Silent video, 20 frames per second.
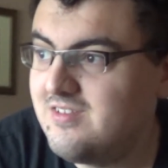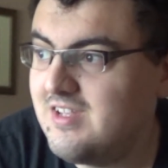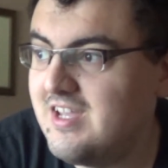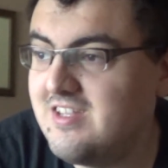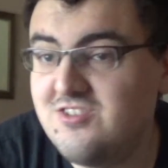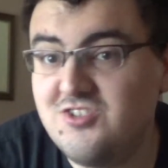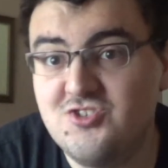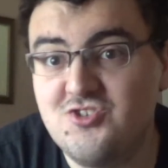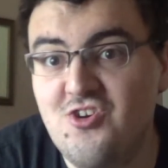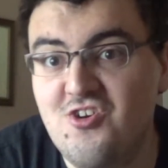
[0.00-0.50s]

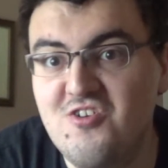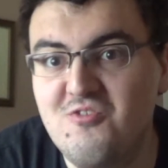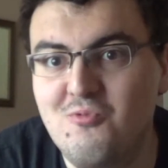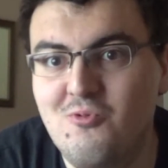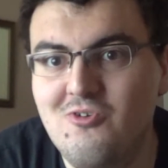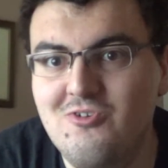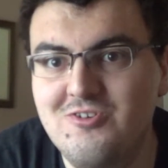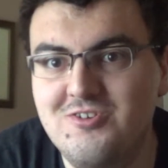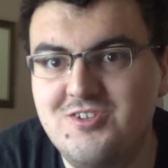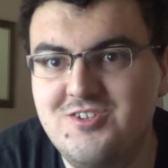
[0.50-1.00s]
it's Star
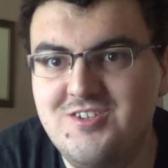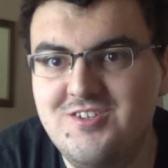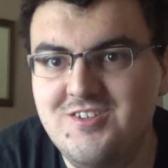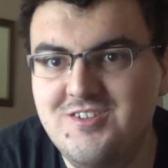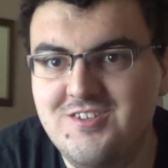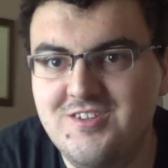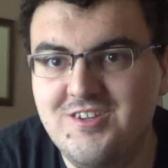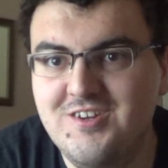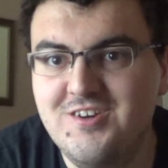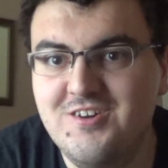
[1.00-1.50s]
Wars.
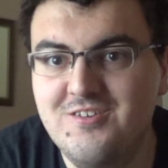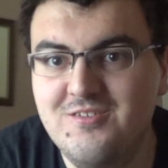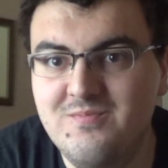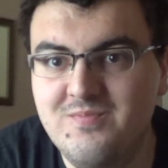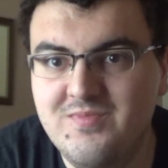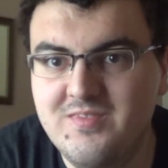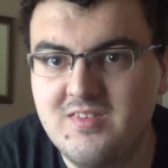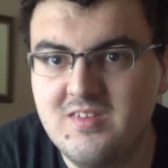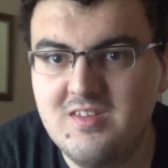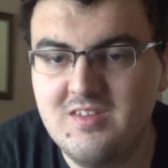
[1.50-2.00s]
You know,
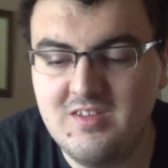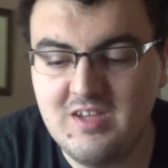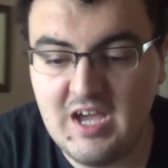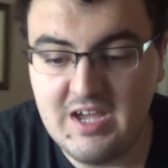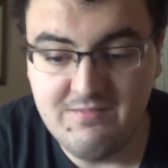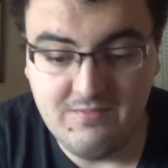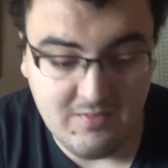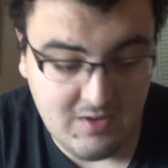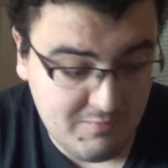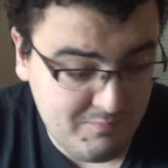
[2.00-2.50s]

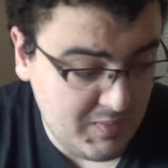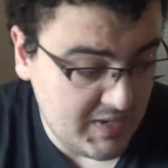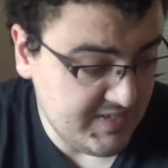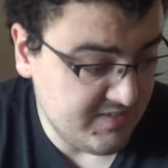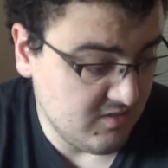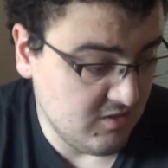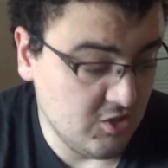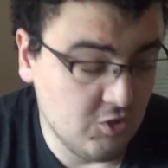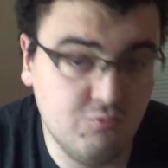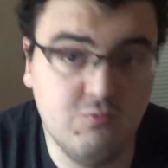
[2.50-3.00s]
I've
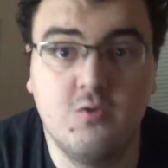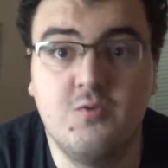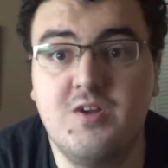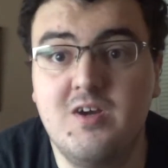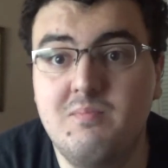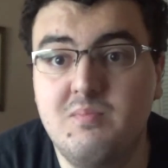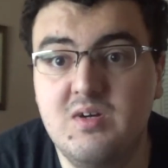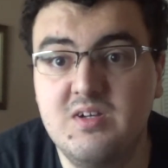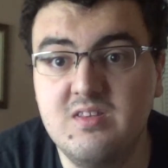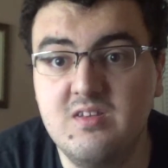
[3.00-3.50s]
basically grown
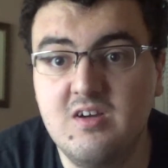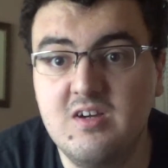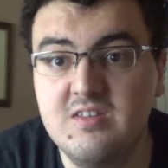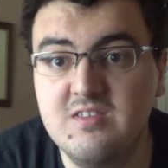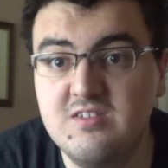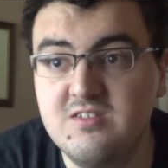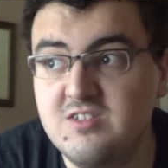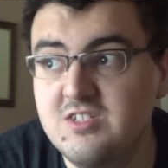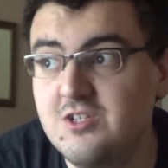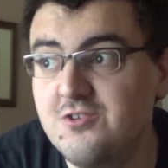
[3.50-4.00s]
up
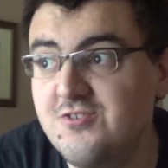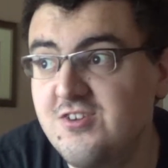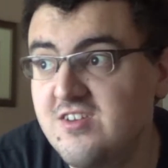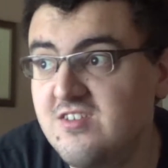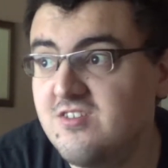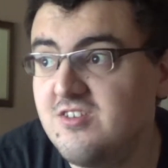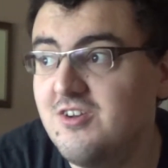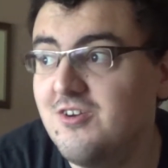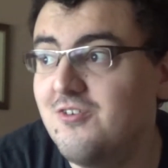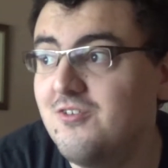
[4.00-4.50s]
on the
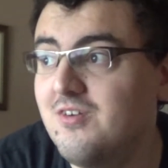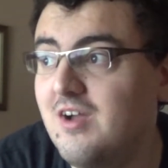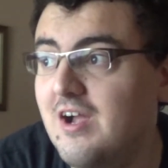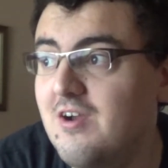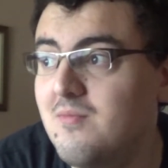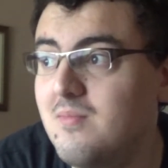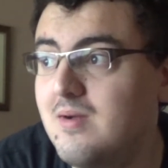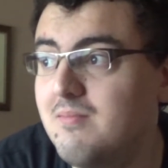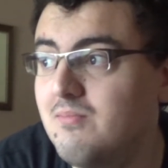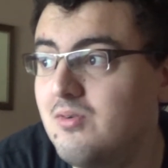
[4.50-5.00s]
series. You know,
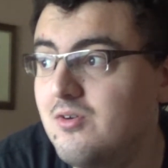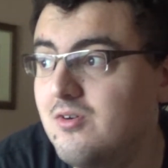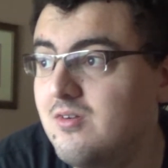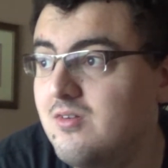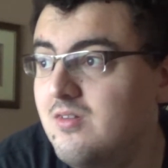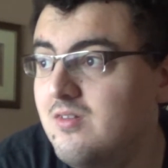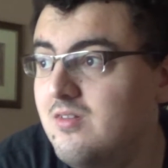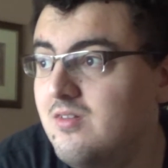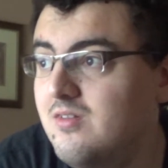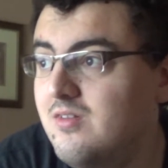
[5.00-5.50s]
I
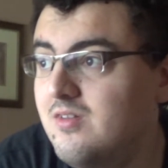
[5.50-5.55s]
remember